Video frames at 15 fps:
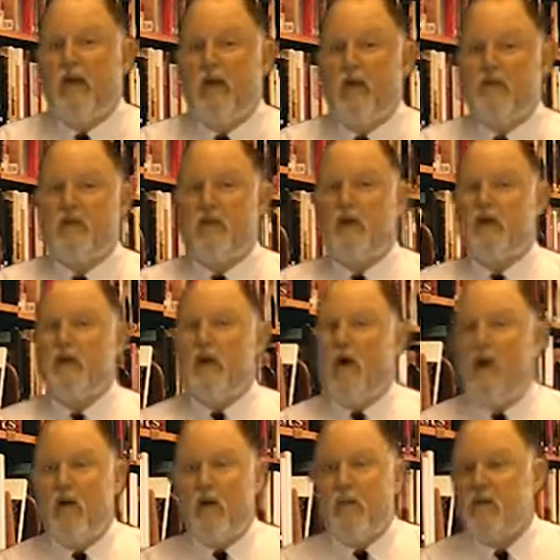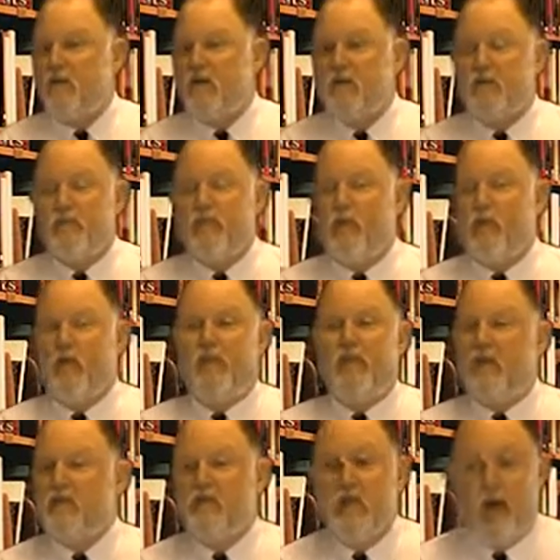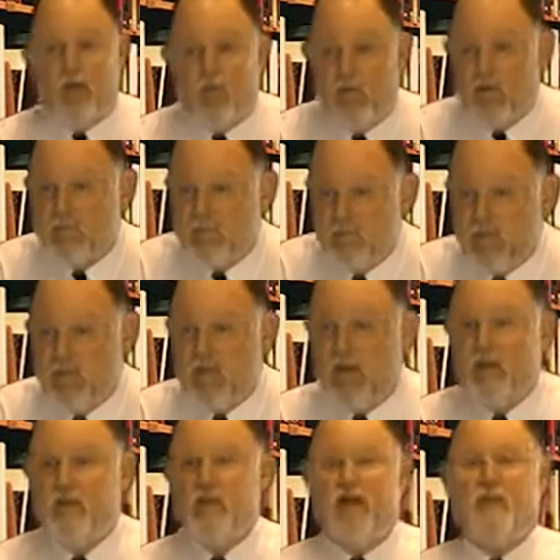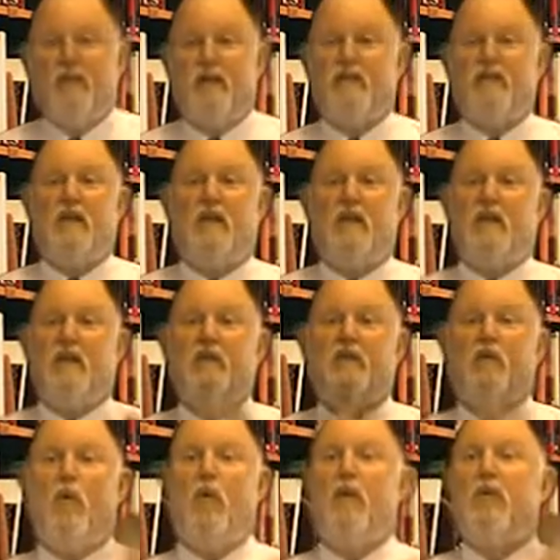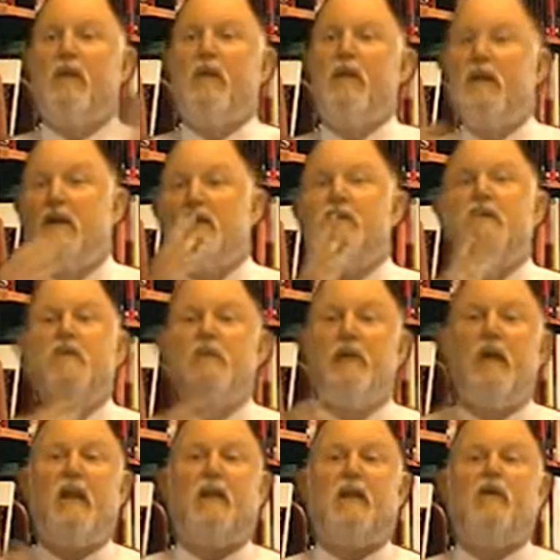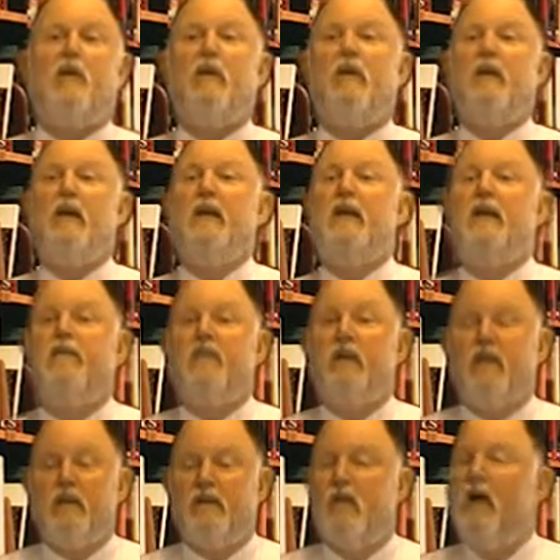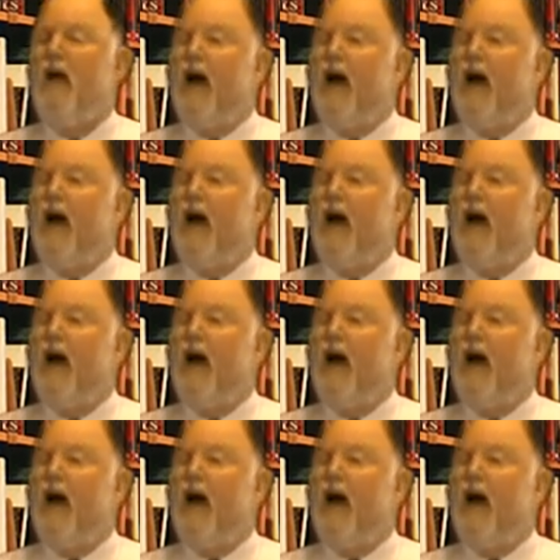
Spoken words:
He said all of these things are important. And that's not what I'm saying. He said, I'm not saying ignore these. You can't ignore any of these.